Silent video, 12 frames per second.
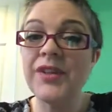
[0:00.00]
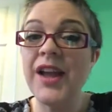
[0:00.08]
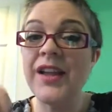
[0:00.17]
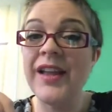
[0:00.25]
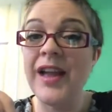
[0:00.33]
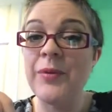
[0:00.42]

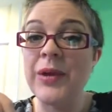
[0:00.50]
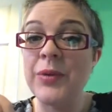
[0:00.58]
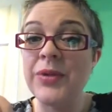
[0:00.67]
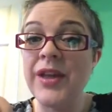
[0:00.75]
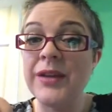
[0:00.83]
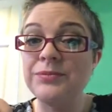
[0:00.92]
I can get away
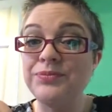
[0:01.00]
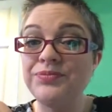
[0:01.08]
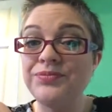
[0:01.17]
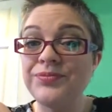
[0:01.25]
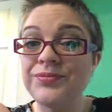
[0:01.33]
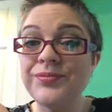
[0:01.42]
with that.
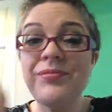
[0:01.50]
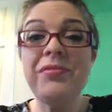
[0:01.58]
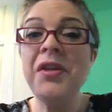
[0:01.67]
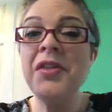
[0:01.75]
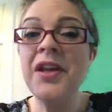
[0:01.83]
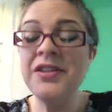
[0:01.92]

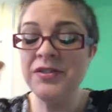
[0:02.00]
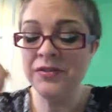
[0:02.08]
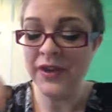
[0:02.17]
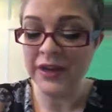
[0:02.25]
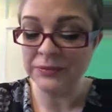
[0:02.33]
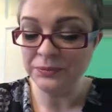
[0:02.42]
That's
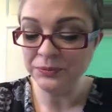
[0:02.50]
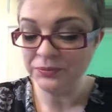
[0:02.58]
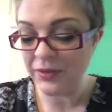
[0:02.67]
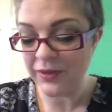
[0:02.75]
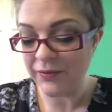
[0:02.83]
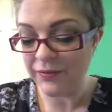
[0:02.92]
fine.
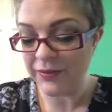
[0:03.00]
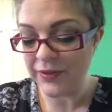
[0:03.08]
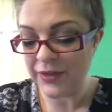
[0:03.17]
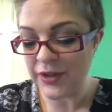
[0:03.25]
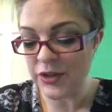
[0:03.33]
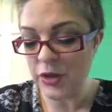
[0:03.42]

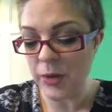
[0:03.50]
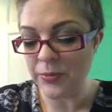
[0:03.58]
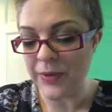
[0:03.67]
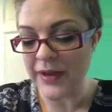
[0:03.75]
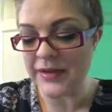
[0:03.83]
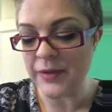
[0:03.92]
The
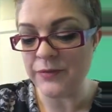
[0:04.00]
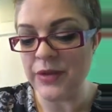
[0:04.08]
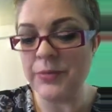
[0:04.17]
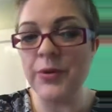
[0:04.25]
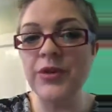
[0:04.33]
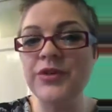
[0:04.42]
top makes up for
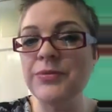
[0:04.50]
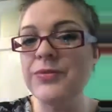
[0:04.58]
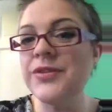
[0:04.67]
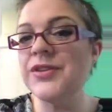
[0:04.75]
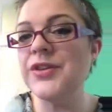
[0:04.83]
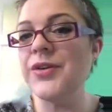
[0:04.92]
the
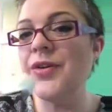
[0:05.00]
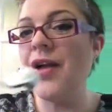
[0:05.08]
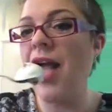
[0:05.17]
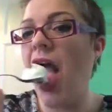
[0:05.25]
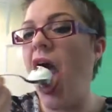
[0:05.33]
bottom, so